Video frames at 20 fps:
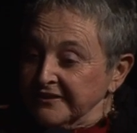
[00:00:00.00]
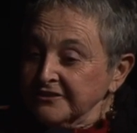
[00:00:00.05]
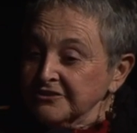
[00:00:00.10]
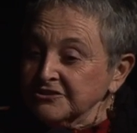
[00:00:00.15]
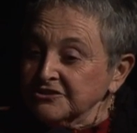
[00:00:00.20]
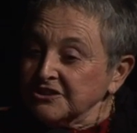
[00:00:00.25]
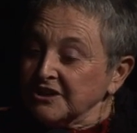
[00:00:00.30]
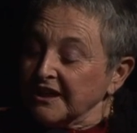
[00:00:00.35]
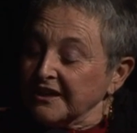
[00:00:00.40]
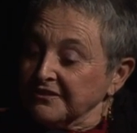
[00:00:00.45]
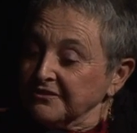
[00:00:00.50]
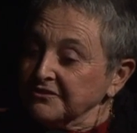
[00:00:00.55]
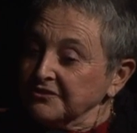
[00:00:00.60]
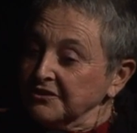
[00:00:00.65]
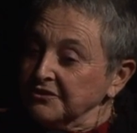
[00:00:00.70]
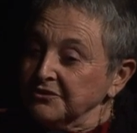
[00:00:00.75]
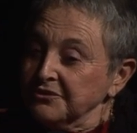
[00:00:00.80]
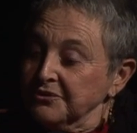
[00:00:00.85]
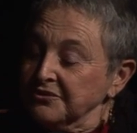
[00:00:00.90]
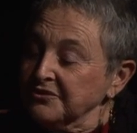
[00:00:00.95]

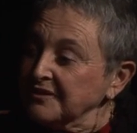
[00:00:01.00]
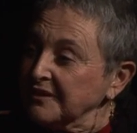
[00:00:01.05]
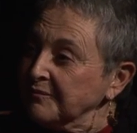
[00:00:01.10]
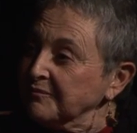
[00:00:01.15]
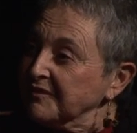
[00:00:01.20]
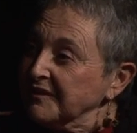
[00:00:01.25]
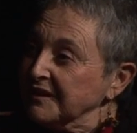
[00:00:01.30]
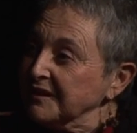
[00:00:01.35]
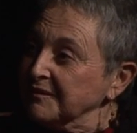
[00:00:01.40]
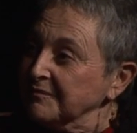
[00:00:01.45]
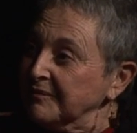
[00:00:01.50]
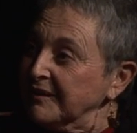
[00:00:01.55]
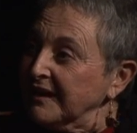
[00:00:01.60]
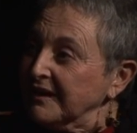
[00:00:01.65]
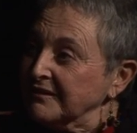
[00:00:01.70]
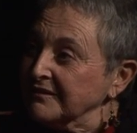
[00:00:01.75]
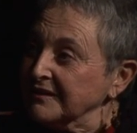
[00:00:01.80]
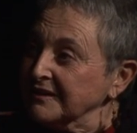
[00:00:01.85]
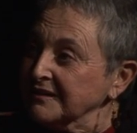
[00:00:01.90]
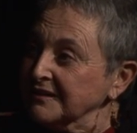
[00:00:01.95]
energized to do something
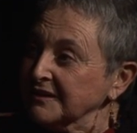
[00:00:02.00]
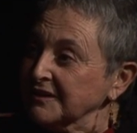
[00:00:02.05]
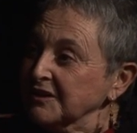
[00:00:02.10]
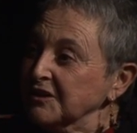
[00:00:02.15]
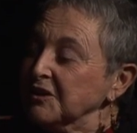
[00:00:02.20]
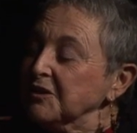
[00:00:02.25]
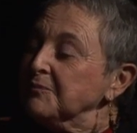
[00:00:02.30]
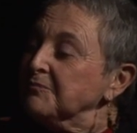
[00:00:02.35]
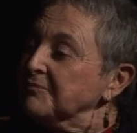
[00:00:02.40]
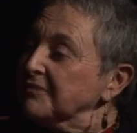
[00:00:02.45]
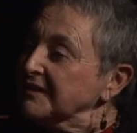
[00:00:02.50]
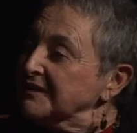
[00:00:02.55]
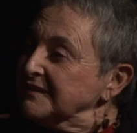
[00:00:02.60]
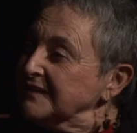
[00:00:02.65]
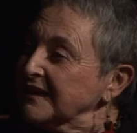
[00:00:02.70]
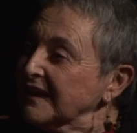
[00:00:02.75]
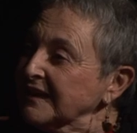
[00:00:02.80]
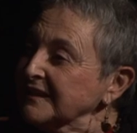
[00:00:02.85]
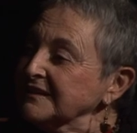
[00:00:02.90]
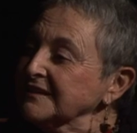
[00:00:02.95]
about it,
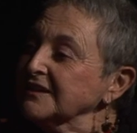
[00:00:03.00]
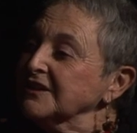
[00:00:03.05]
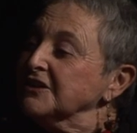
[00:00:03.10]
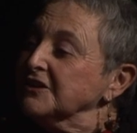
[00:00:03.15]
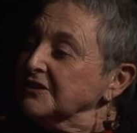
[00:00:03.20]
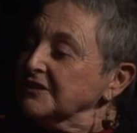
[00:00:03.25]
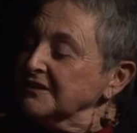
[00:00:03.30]
but not